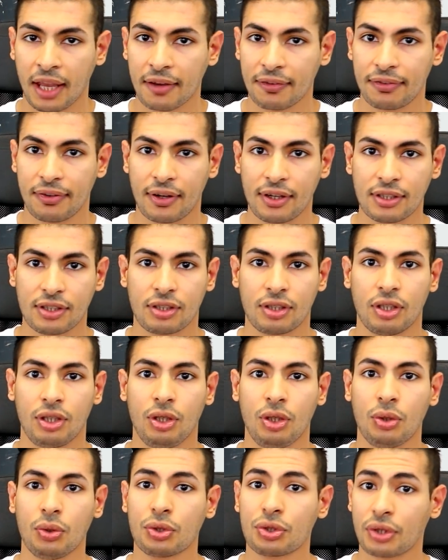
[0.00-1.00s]
First,
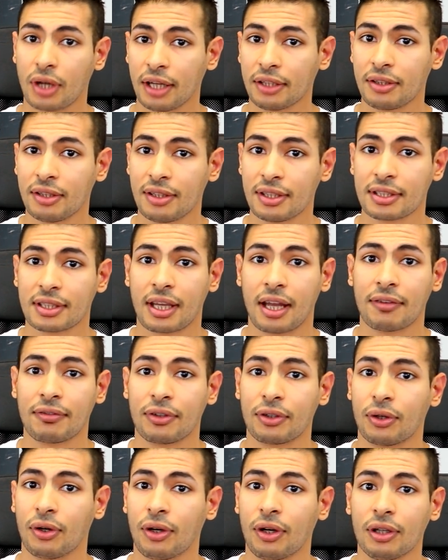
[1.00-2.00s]
you try to
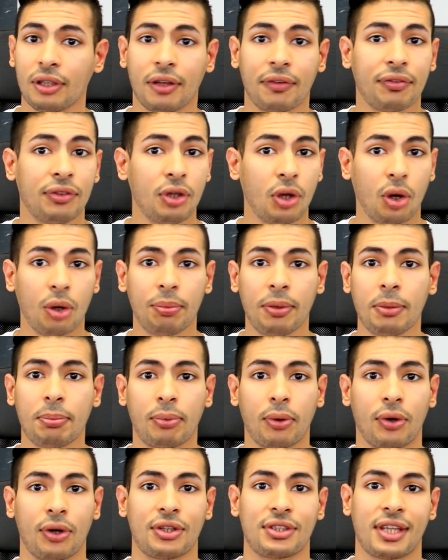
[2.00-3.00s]
discover all of the open
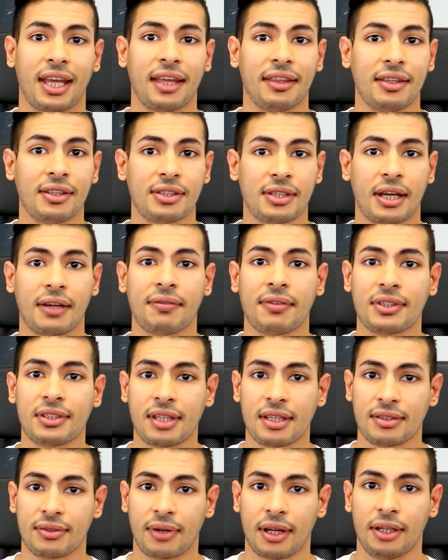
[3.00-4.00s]
ports and the
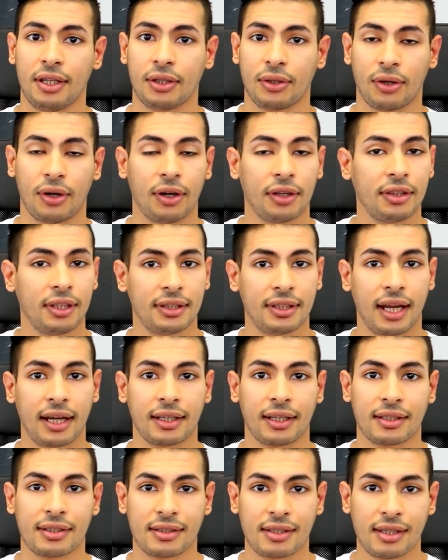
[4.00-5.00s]
services running on the
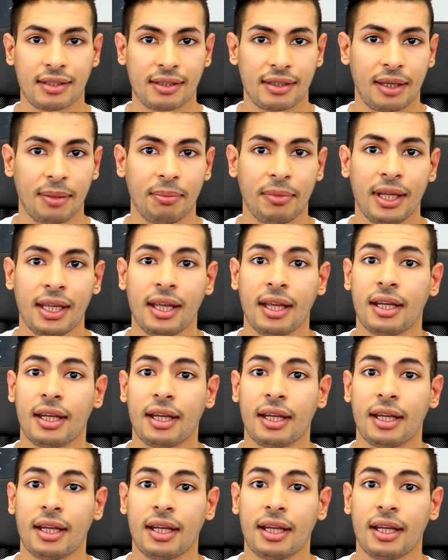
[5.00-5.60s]
target system,